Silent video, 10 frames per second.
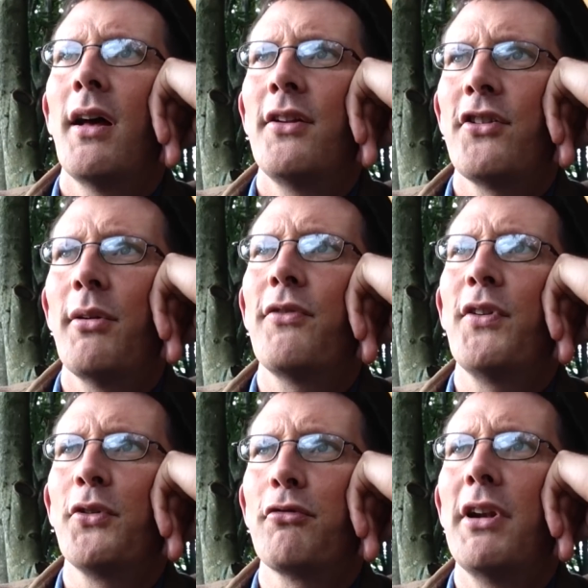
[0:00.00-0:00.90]
so it
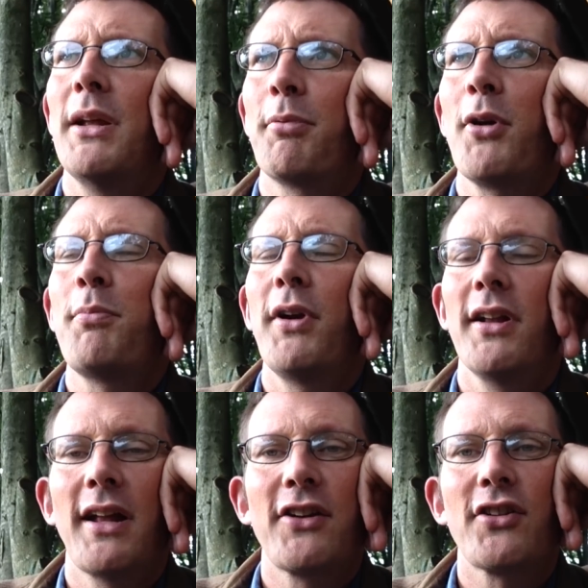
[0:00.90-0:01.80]
feels really
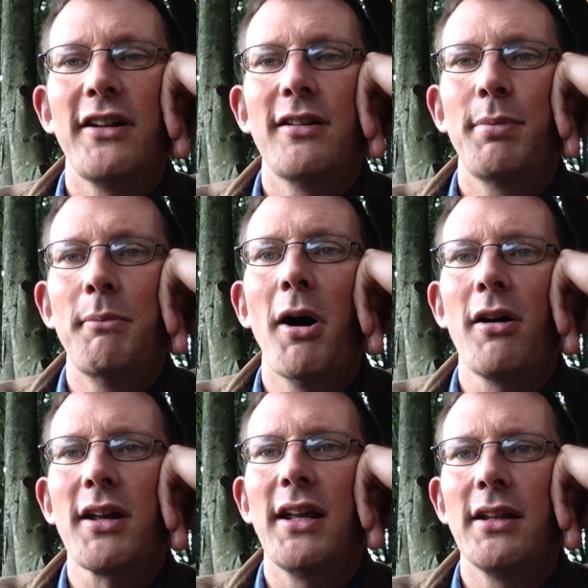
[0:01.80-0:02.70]
appropriate actually to be
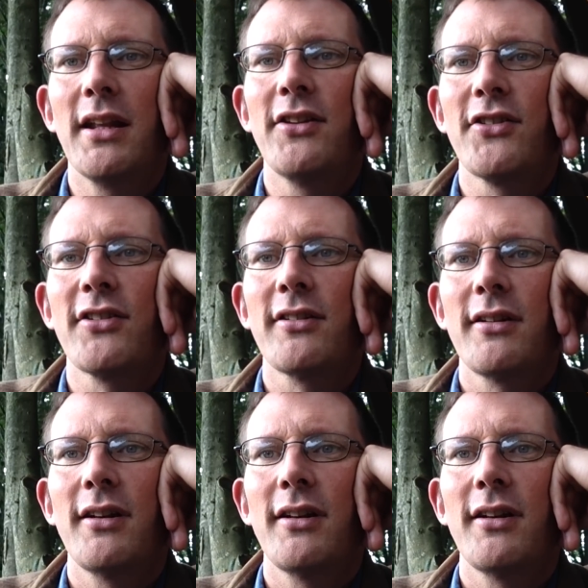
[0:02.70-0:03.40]
marking this